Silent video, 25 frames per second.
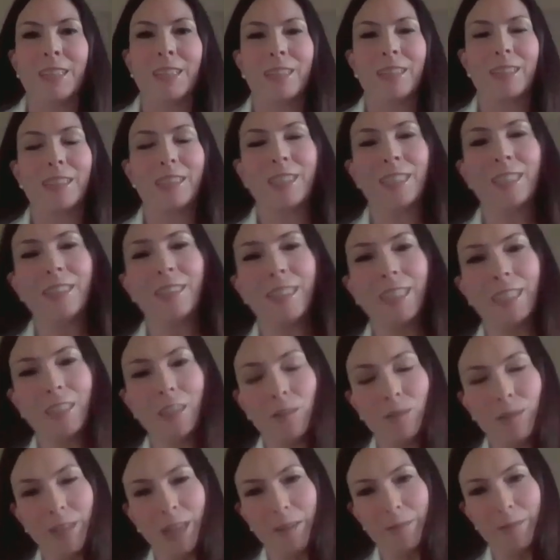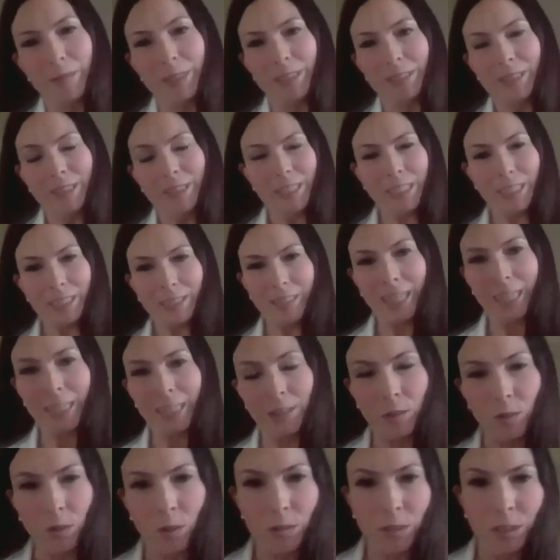Since I don't have a
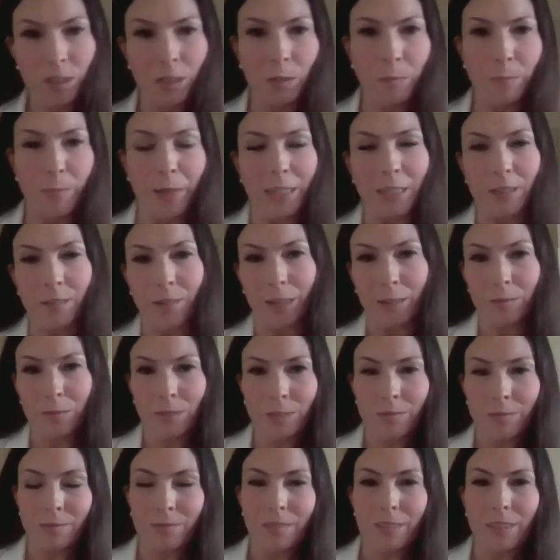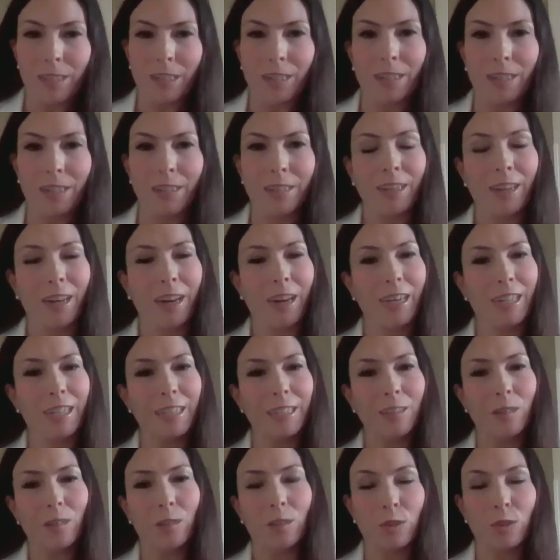technological background,
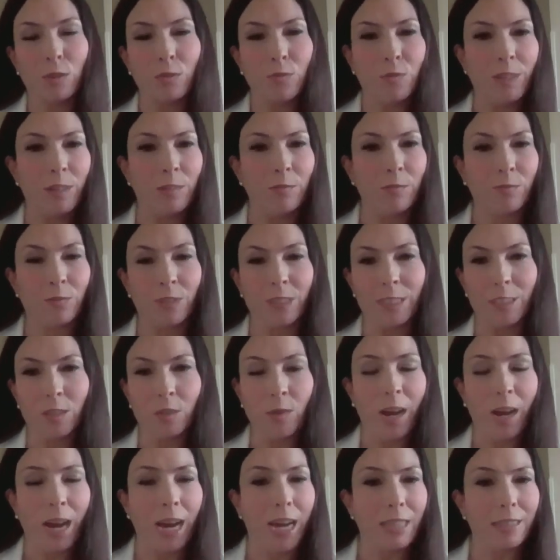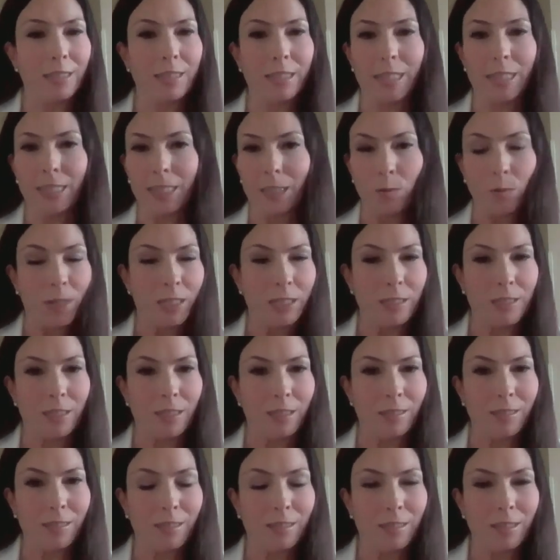I also feel free to ask any
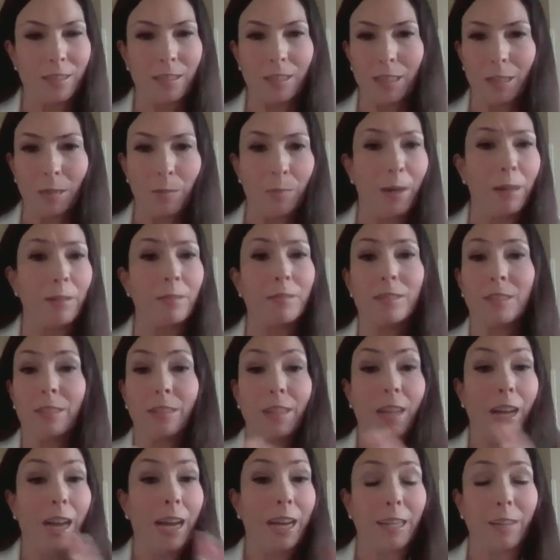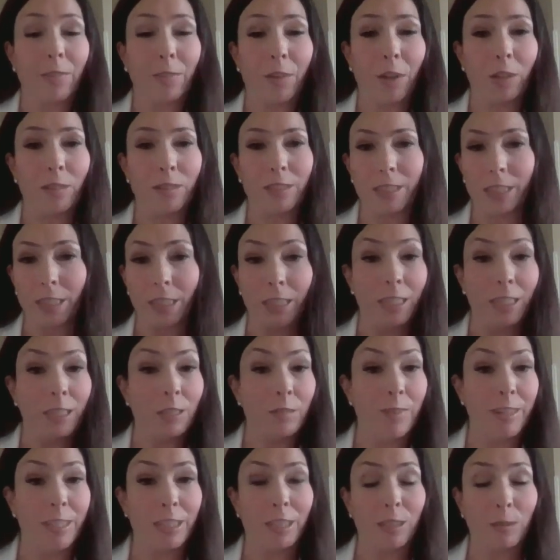questions about hackathons and the
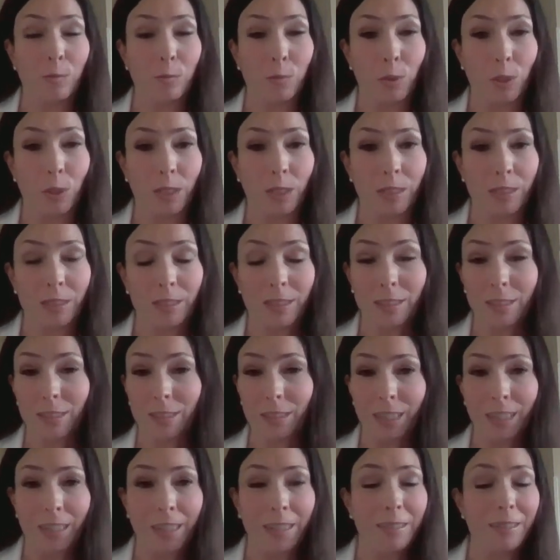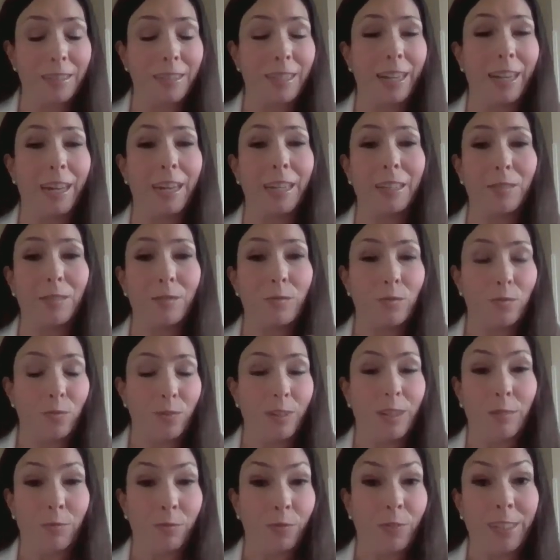innovation world that I
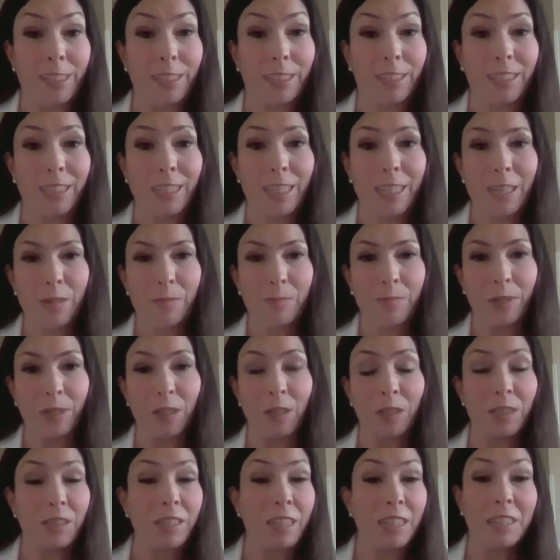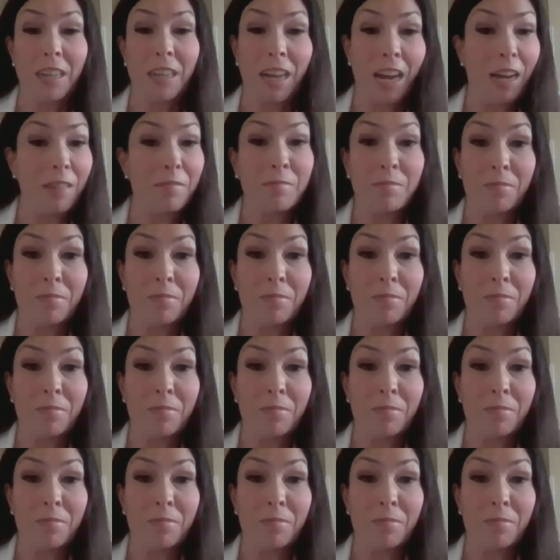feel fit, because I